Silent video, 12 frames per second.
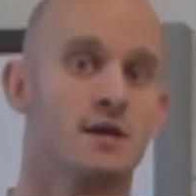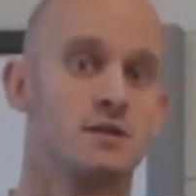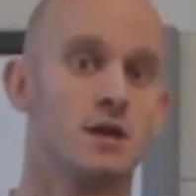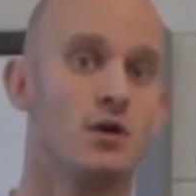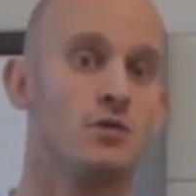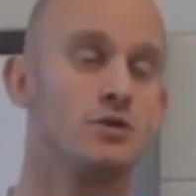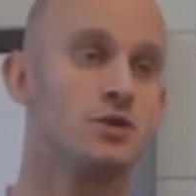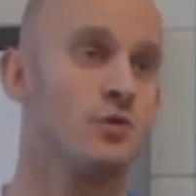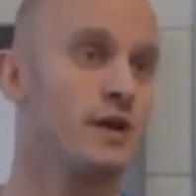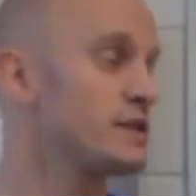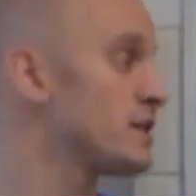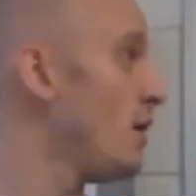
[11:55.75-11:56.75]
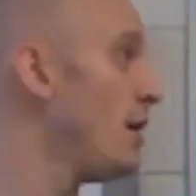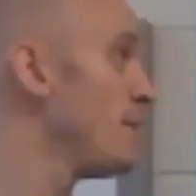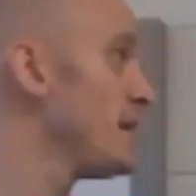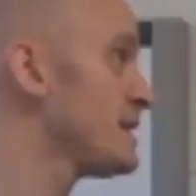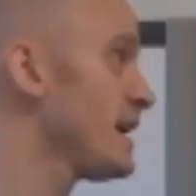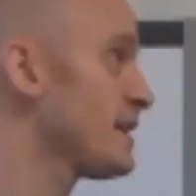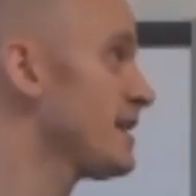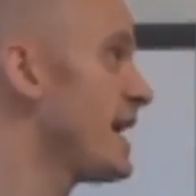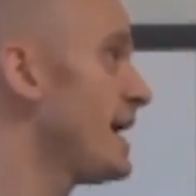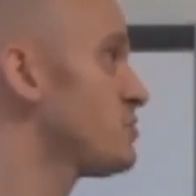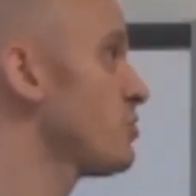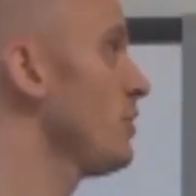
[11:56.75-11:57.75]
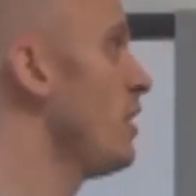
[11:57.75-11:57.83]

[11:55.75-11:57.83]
So doing so, I'm going to take the natural